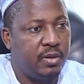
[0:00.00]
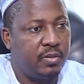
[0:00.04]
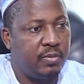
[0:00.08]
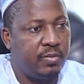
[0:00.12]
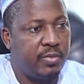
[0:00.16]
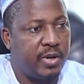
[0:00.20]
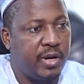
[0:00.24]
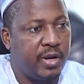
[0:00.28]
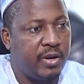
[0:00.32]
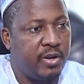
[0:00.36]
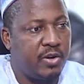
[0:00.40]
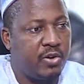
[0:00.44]

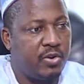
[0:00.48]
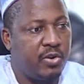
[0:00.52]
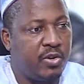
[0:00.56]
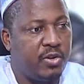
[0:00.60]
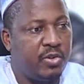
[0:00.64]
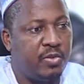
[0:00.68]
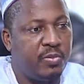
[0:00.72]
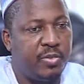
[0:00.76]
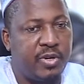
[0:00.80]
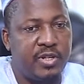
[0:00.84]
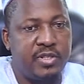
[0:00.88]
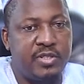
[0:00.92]
Bayero
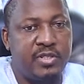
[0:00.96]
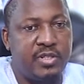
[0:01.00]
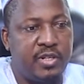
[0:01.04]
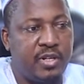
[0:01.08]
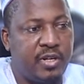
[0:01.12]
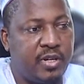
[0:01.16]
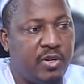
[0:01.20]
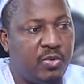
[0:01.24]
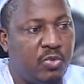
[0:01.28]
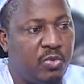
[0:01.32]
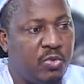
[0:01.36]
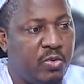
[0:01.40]
University,
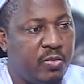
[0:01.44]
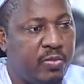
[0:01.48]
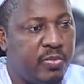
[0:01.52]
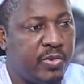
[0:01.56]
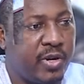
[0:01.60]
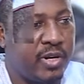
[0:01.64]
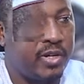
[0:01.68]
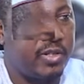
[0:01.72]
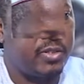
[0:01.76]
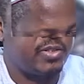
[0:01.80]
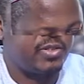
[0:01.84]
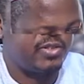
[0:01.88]
Kano
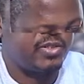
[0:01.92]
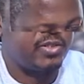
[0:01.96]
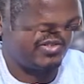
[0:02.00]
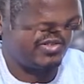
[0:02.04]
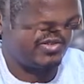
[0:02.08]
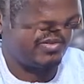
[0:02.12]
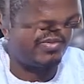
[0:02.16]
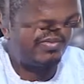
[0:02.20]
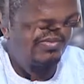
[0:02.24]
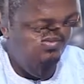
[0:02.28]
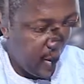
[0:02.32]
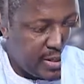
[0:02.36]
Branch.
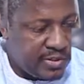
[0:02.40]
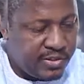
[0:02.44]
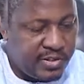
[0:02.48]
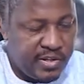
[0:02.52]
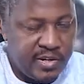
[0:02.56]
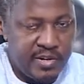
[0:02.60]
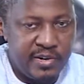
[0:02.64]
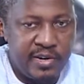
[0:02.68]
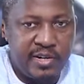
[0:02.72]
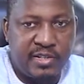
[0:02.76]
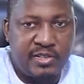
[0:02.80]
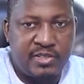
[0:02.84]

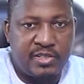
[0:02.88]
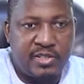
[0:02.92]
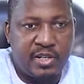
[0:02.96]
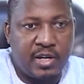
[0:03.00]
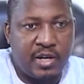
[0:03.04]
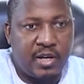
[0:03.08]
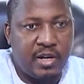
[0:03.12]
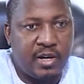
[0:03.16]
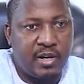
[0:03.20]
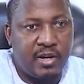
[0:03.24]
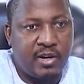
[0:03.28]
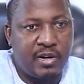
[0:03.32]
Nigerians
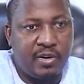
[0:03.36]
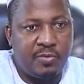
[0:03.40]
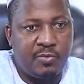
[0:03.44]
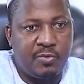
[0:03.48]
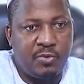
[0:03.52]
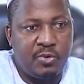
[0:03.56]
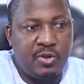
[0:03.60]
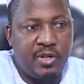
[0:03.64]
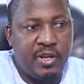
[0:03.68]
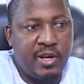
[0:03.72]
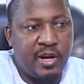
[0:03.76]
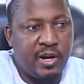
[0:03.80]
are
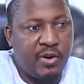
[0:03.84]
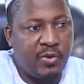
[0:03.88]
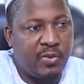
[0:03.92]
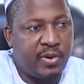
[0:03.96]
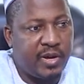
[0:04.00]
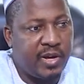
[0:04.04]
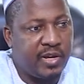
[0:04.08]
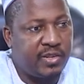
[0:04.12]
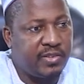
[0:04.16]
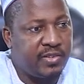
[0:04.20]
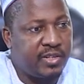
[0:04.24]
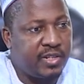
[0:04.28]
fully
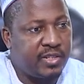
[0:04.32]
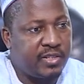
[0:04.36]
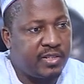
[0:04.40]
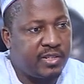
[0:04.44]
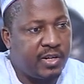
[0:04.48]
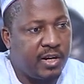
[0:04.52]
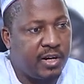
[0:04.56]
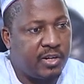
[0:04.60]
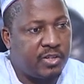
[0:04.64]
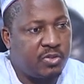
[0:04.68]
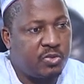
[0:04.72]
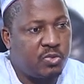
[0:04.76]
aware that
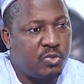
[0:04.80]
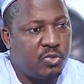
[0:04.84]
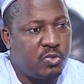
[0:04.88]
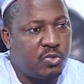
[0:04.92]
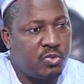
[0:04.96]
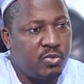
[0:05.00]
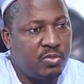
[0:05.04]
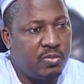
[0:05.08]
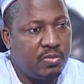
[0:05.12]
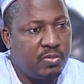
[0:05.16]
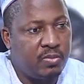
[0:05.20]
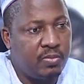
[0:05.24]

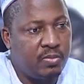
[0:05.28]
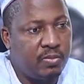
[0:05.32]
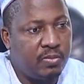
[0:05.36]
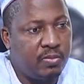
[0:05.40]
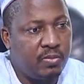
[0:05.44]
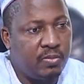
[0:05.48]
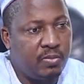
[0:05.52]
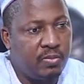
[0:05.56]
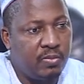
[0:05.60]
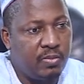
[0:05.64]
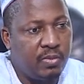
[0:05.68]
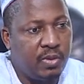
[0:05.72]
ASUU
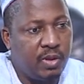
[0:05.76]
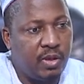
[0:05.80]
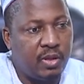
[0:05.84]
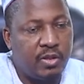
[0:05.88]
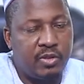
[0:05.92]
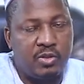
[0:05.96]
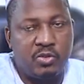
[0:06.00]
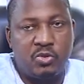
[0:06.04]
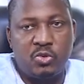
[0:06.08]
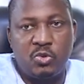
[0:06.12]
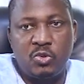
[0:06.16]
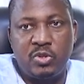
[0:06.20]

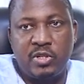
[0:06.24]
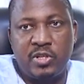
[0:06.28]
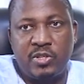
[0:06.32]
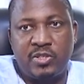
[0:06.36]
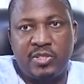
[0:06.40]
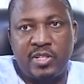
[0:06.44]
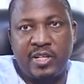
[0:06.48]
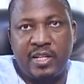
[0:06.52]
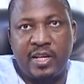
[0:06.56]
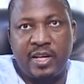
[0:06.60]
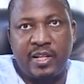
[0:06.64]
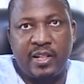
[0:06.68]
in
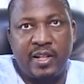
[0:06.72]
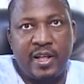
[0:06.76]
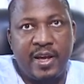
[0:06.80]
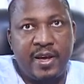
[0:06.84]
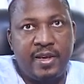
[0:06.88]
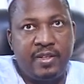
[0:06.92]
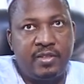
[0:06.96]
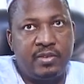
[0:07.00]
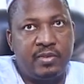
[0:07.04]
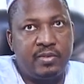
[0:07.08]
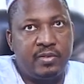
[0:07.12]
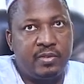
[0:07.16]

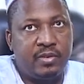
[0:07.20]
2009